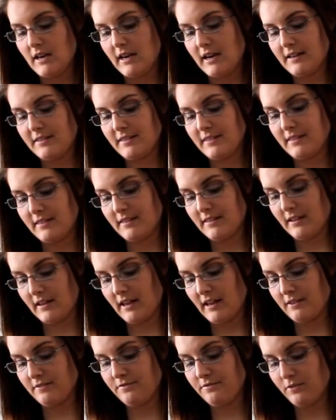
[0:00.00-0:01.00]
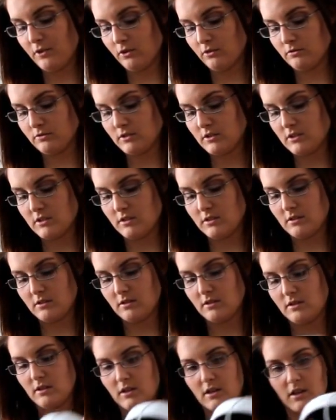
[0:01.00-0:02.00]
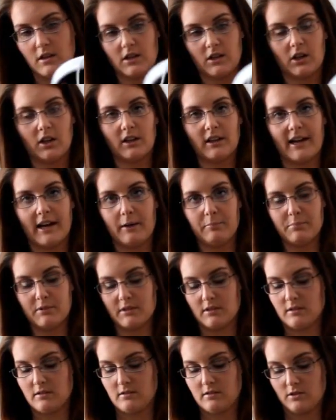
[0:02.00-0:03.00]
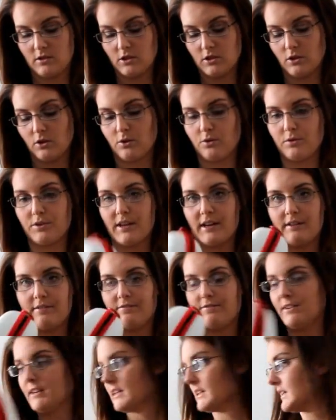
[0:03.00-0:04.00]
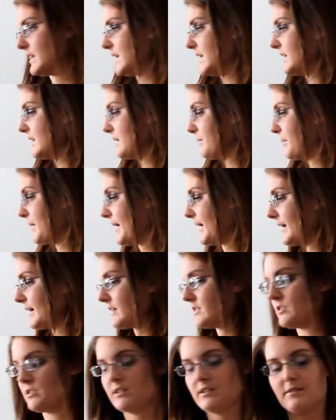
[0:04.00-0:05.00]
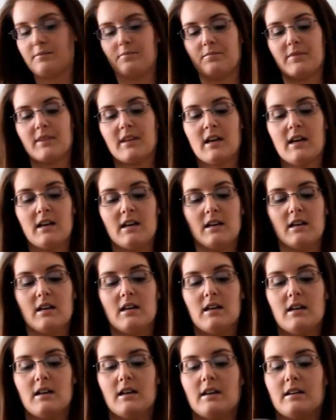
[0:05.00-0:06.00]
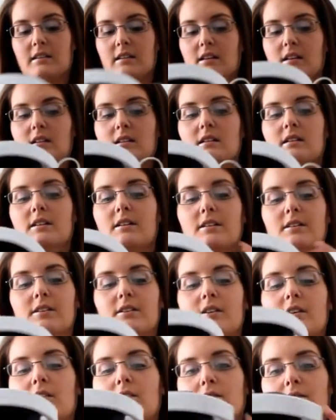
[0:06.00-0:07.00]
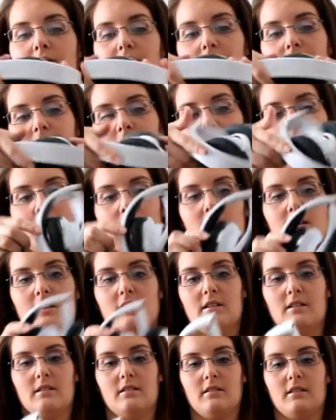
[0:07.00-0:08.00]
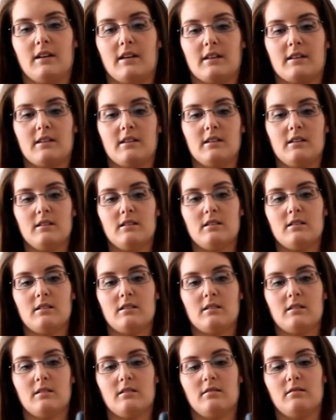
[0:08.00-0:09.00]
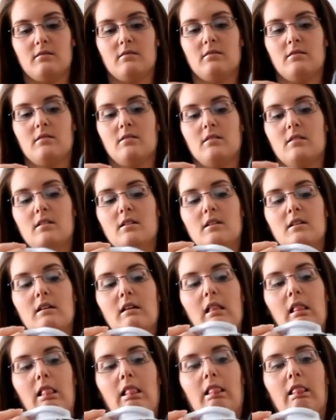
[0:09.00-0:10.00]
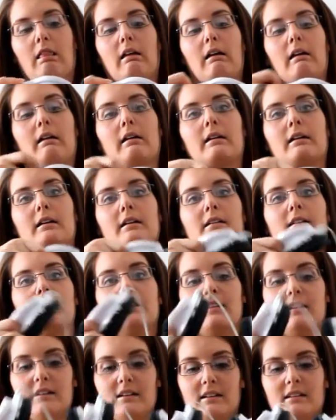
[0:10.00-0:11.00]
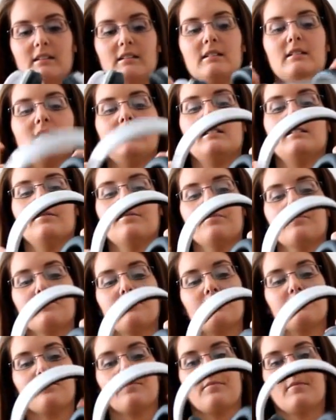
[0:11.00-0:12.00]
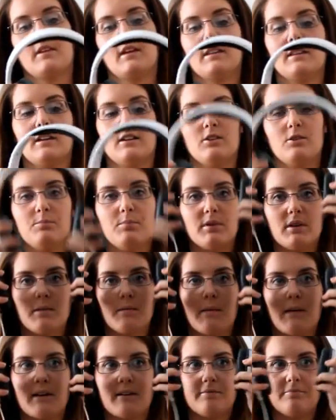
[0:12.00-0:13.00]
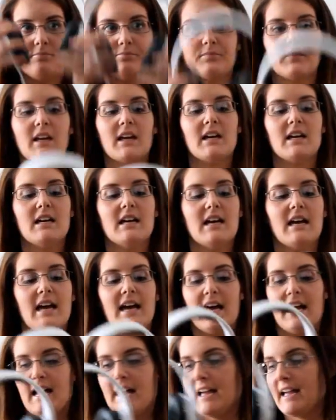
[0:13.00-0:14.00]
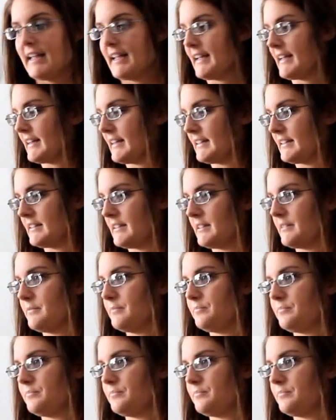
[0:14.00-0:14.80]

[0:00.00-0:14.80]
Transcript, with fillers: and the headphones collapse so they fit in the packaging. And then here you go, like this, like this, then you put them on. And